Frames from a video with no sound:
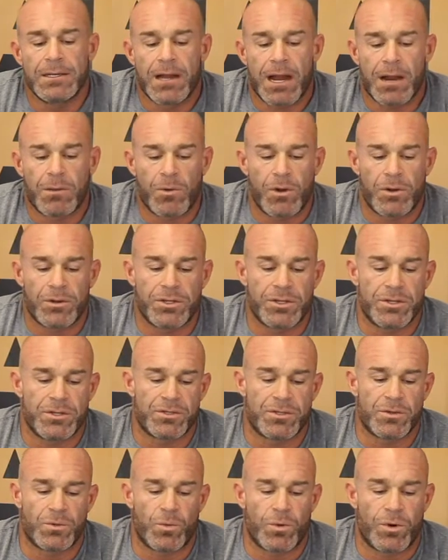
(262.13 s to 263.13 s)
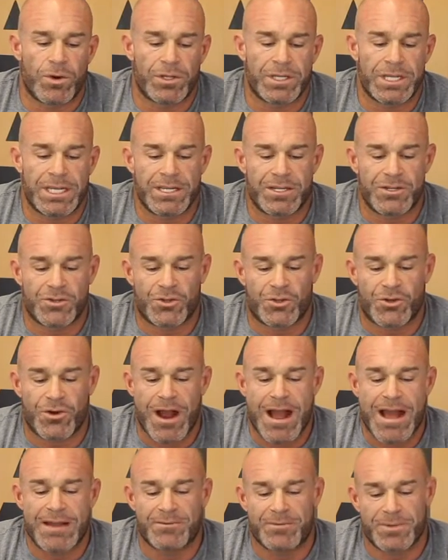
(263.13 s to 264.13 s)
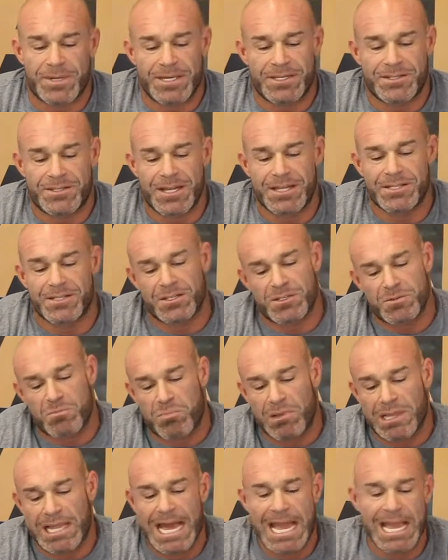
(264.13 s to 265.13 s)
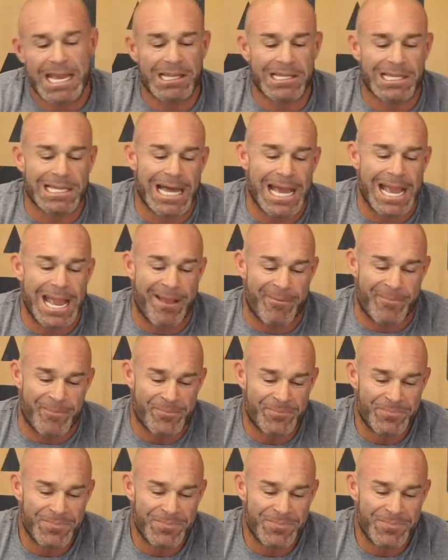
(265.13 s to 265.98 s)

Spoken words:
I won't use the word that he describes, but he says it's blank lame.